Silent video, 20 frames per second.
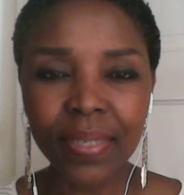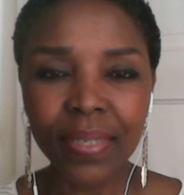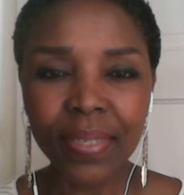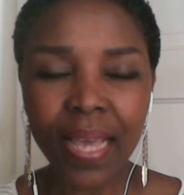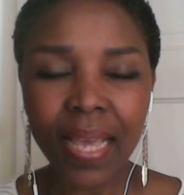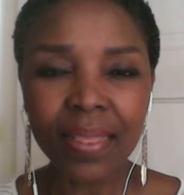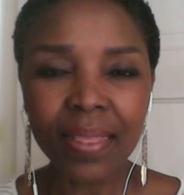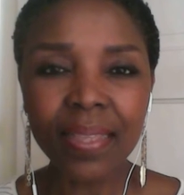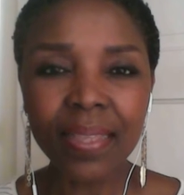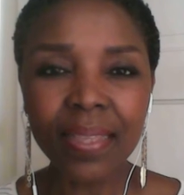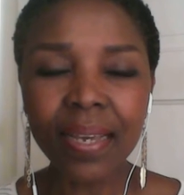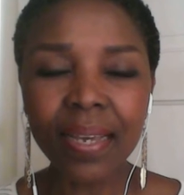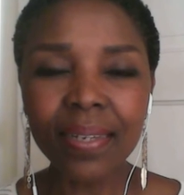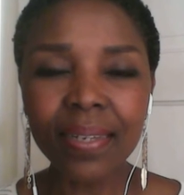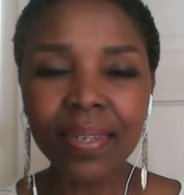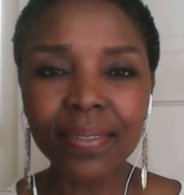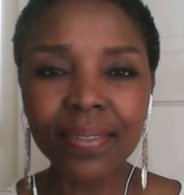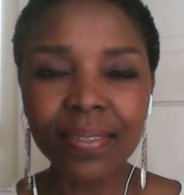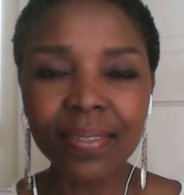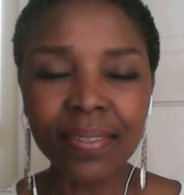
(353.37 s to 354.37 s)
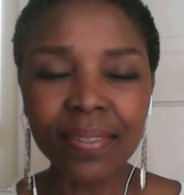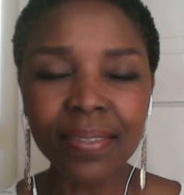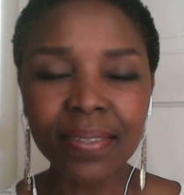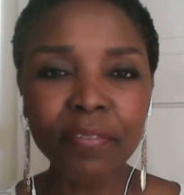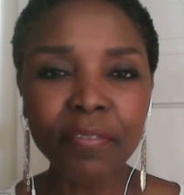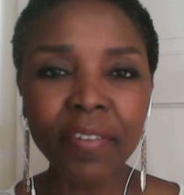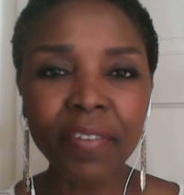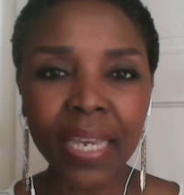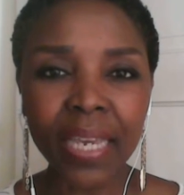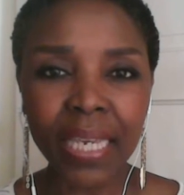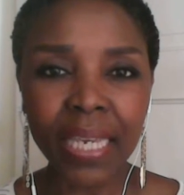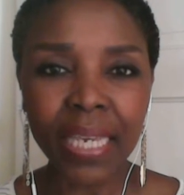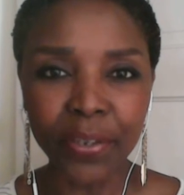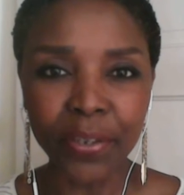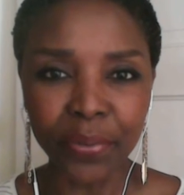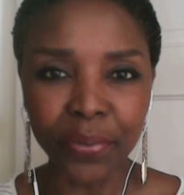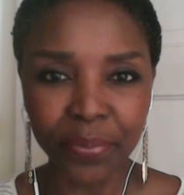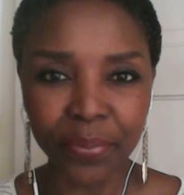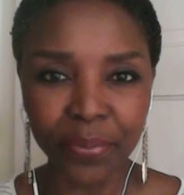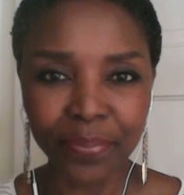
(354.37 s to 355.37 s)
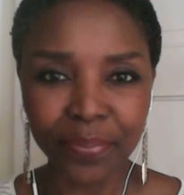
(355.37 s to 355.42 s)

And then say thank you